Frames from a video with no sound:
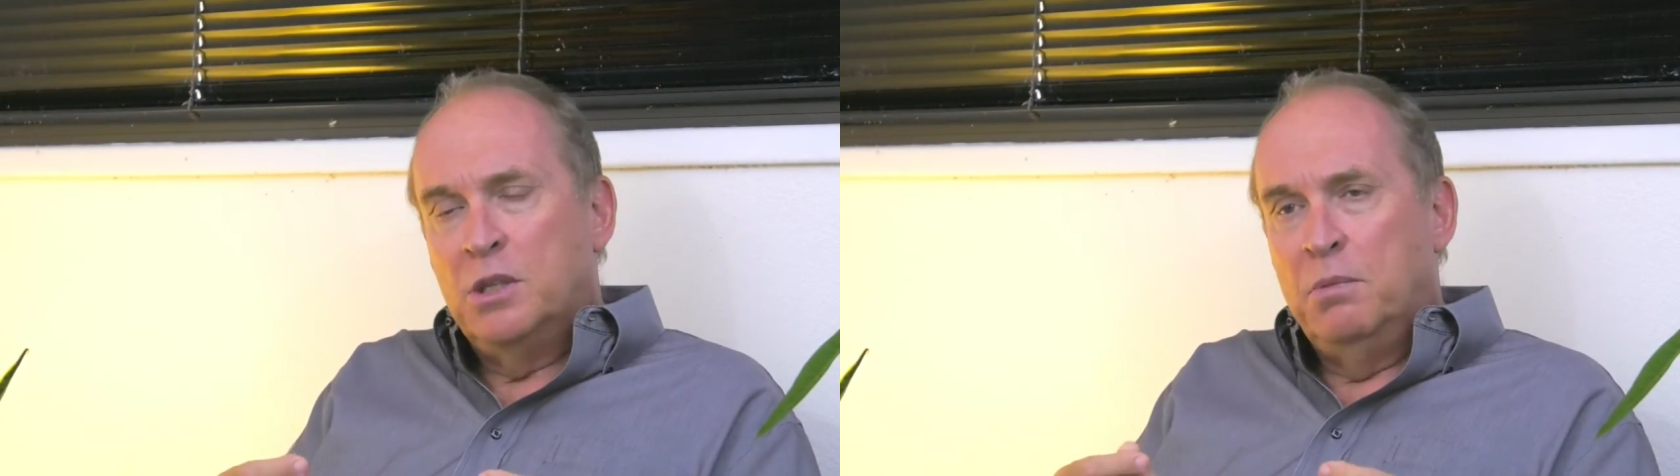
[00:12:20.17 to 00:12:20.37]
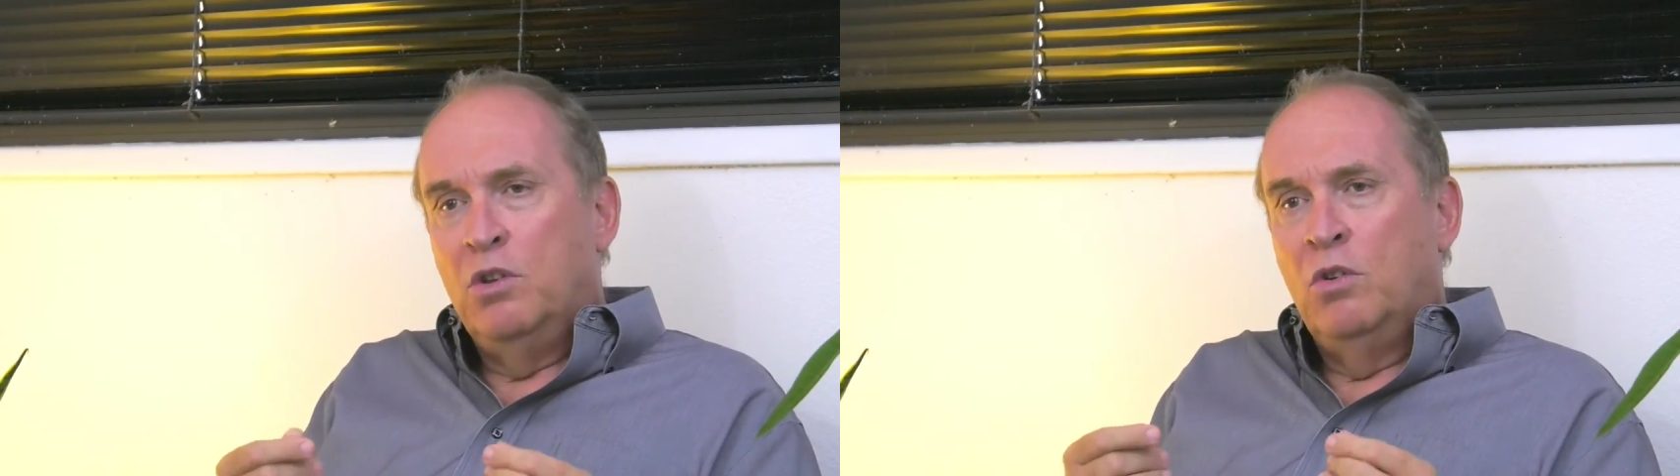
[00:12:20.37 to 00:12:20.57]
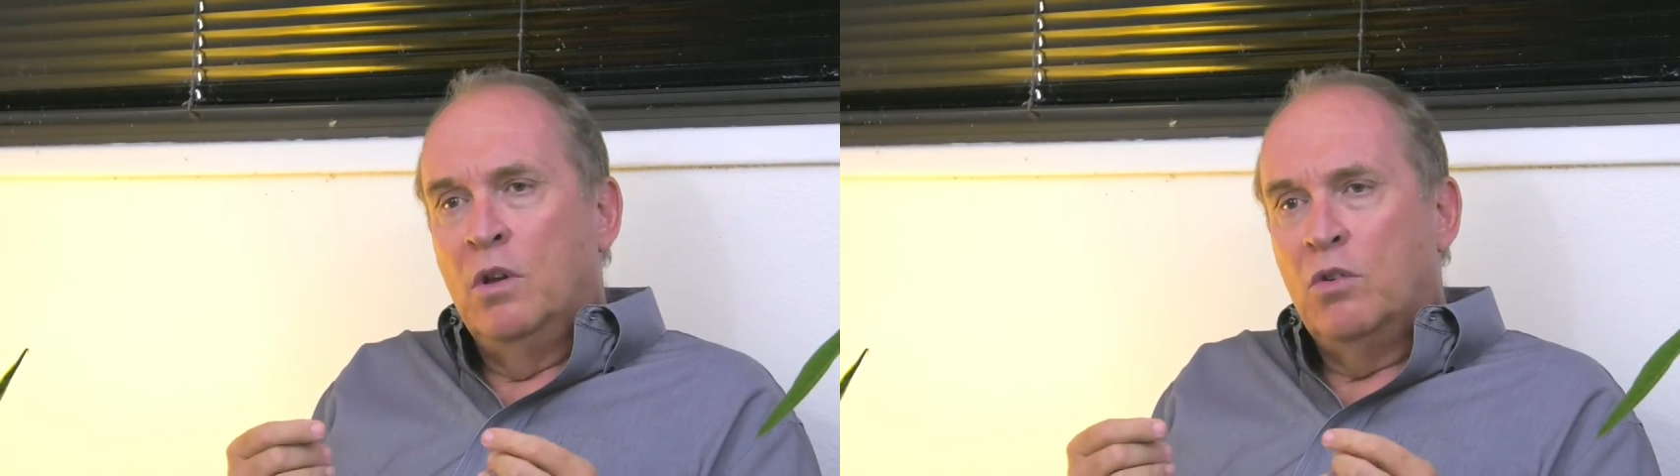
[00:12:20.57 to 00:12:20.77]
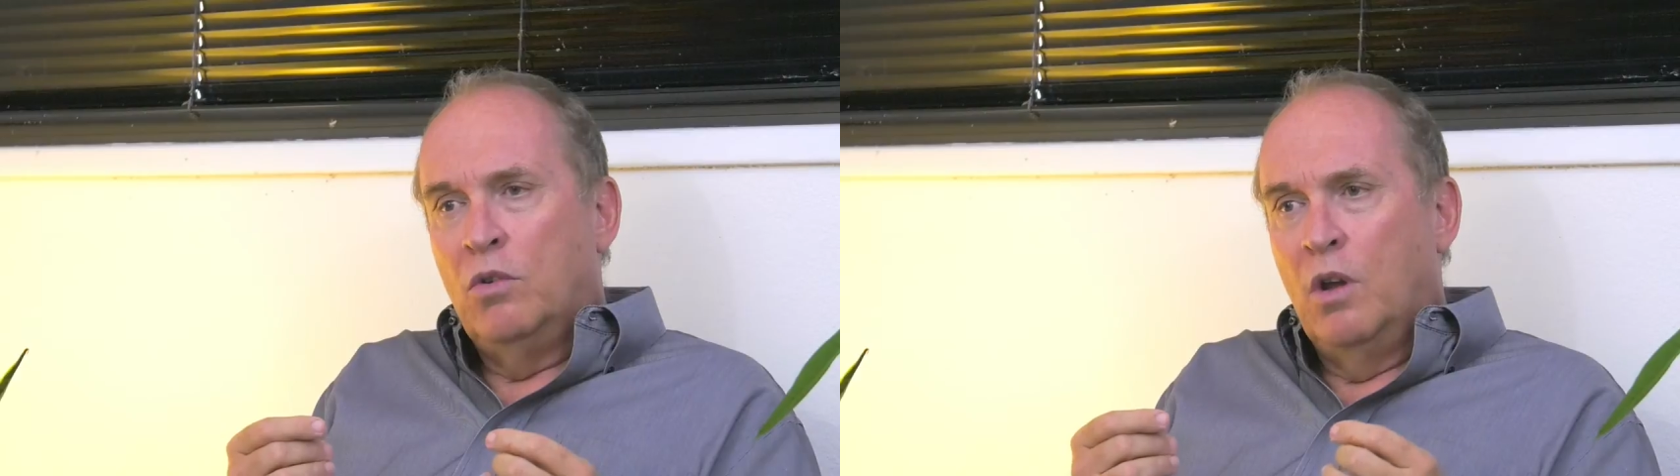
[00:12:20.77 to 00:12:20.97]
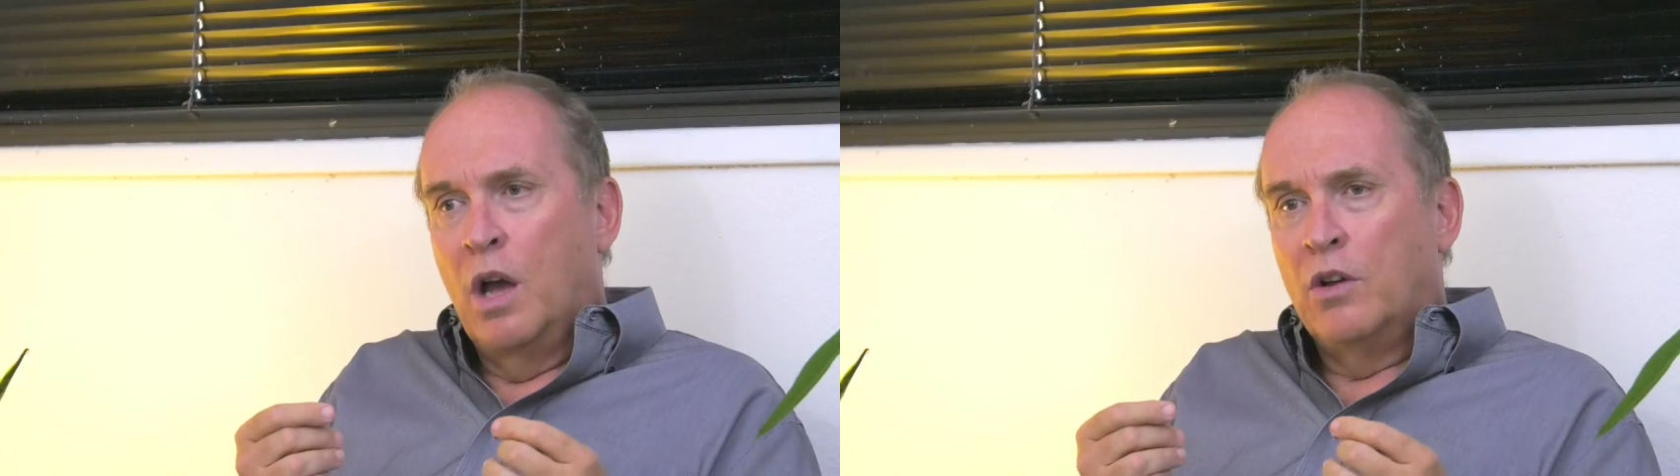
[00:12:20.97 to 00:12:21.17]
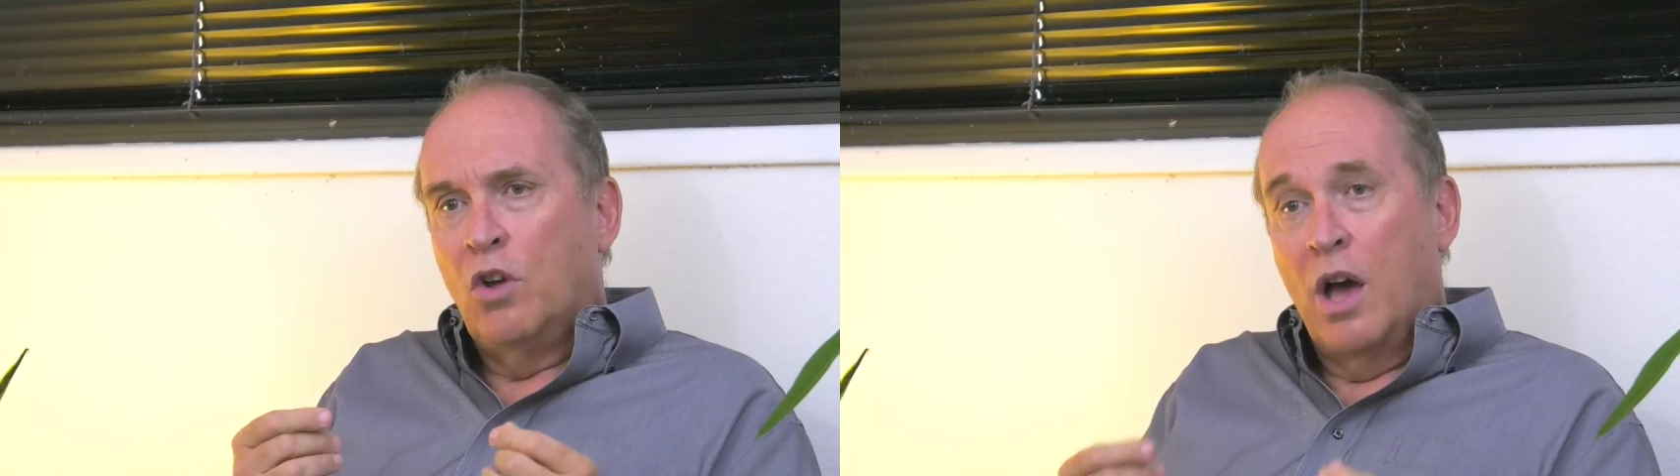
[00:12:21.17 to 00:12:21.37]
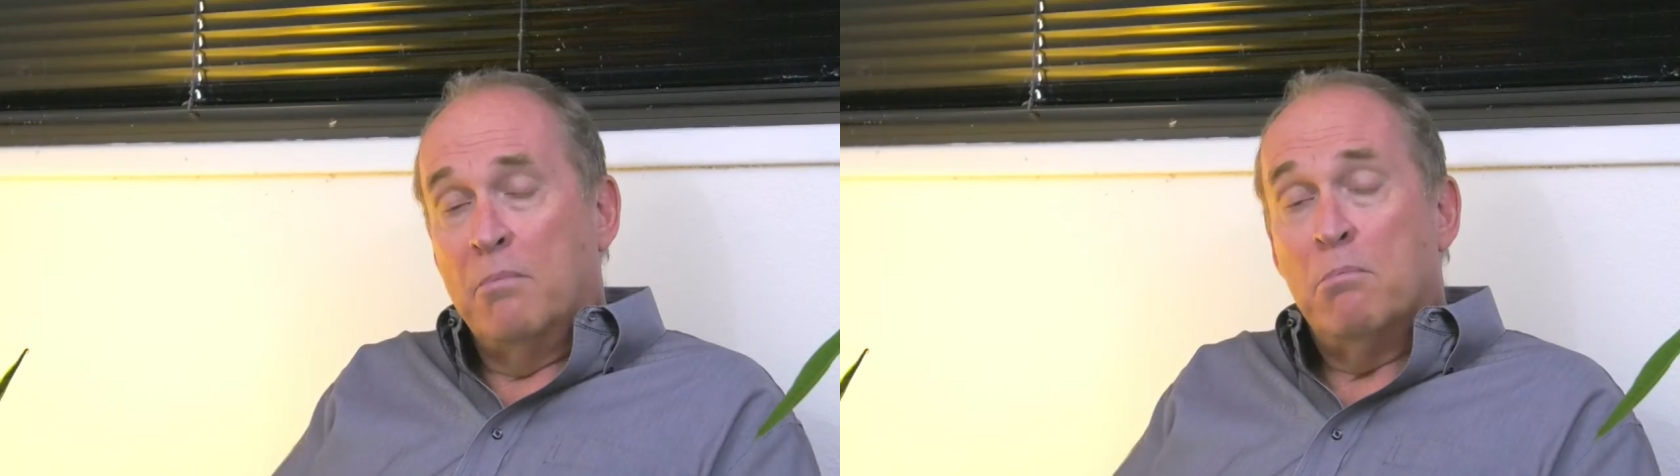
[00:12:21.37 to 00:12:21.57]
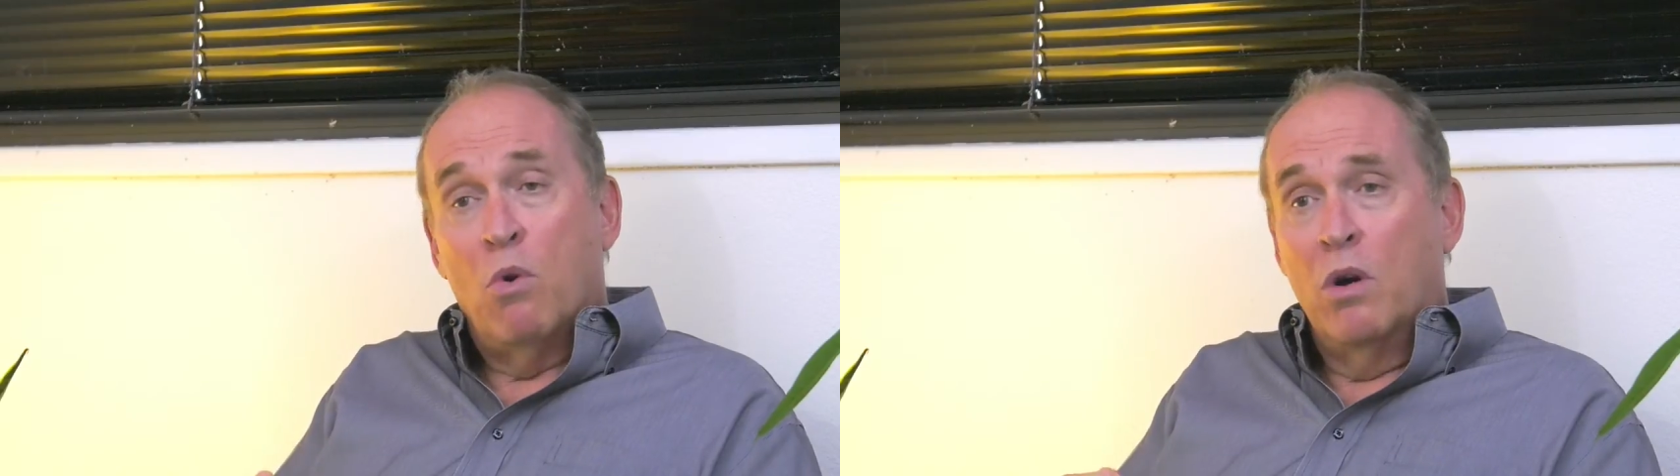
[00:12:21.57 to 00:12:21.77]
be taught
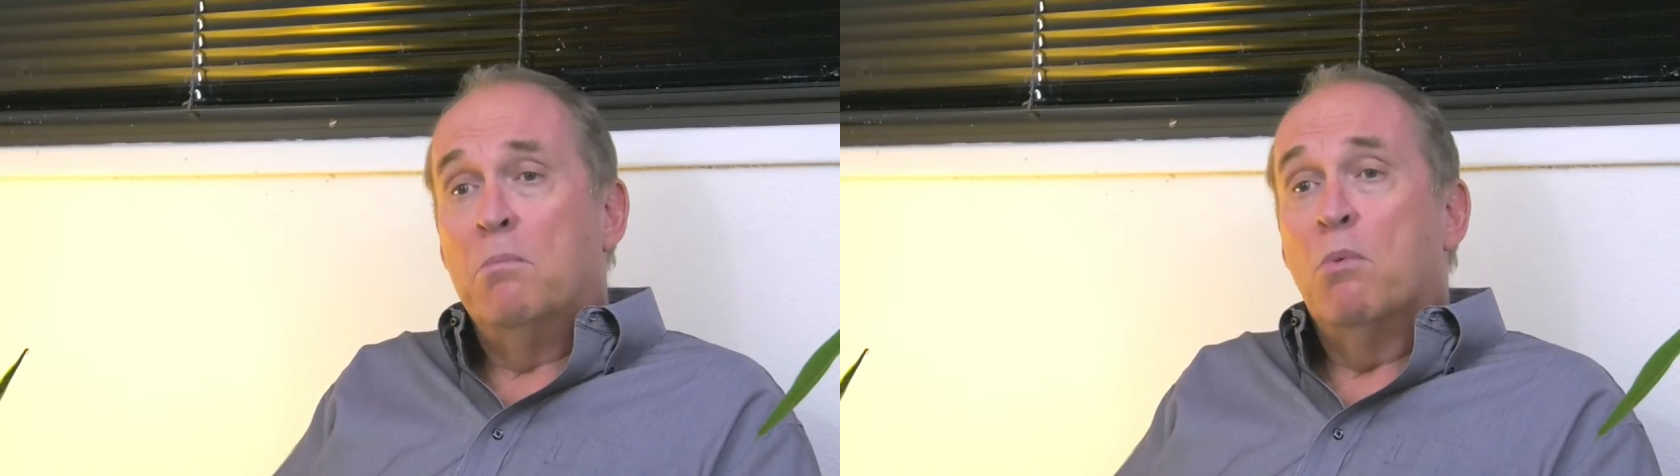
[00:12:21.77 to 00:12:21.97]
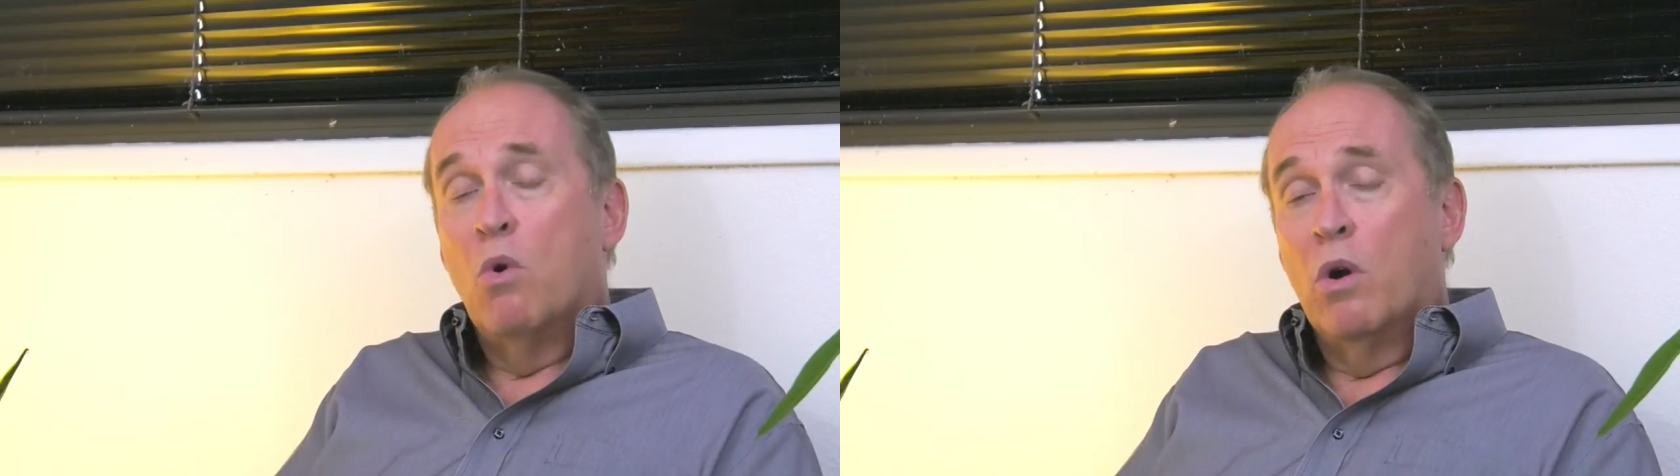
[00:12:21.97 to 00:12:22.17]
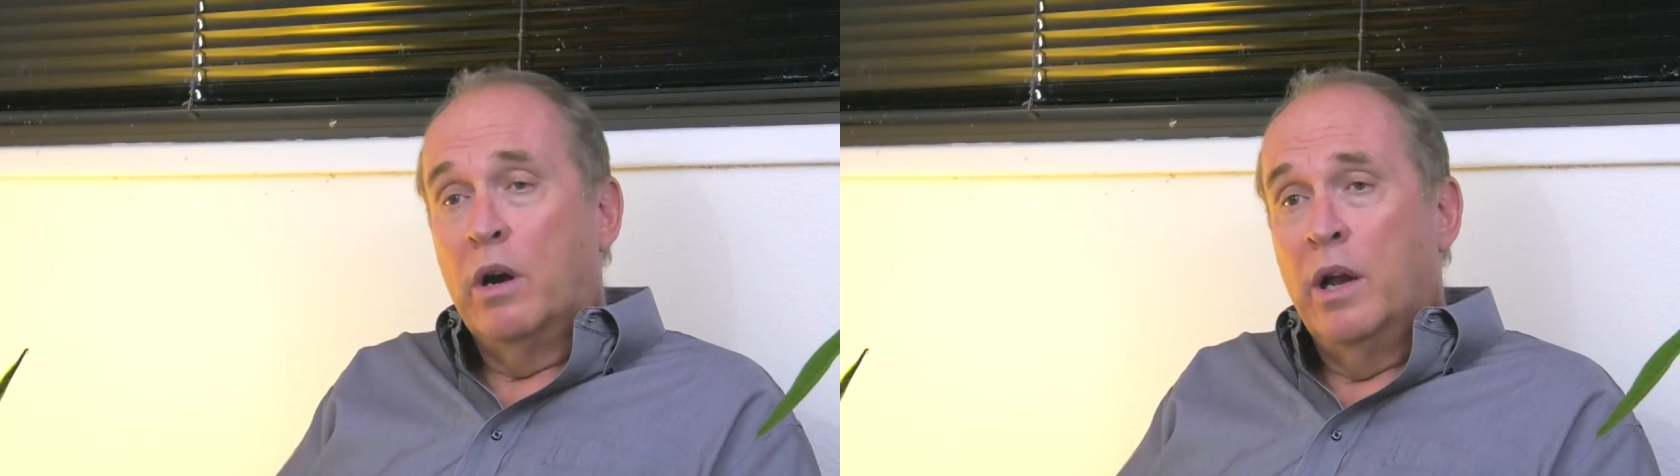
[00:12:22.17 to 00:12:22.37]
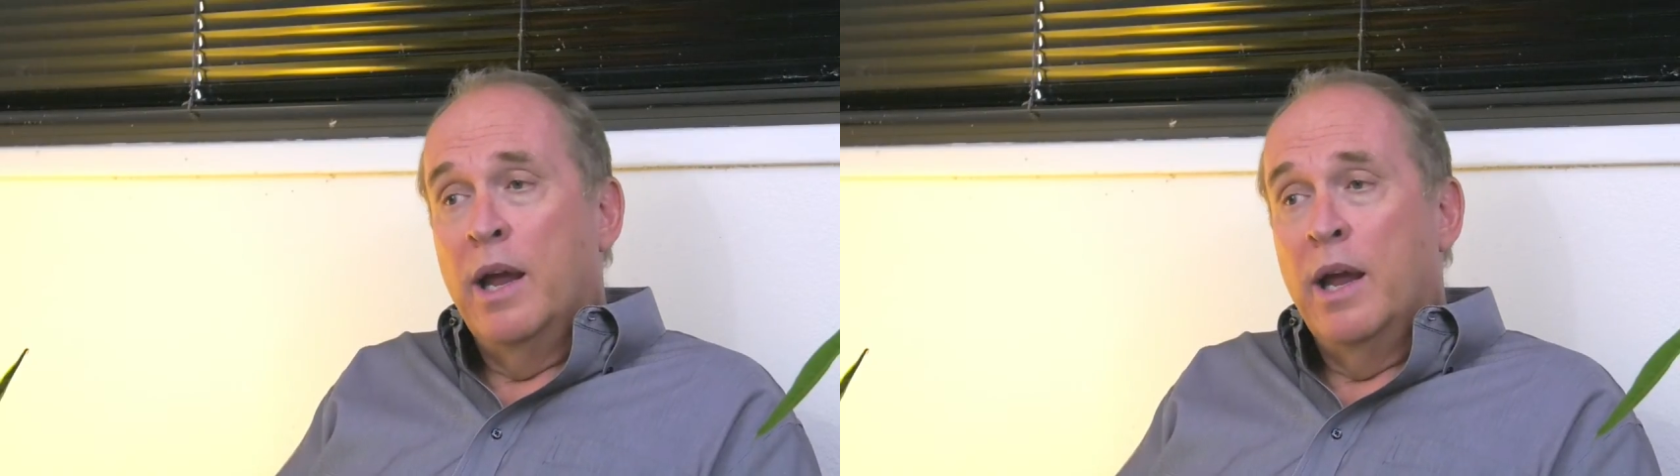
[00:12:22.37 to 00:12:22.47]
more and more,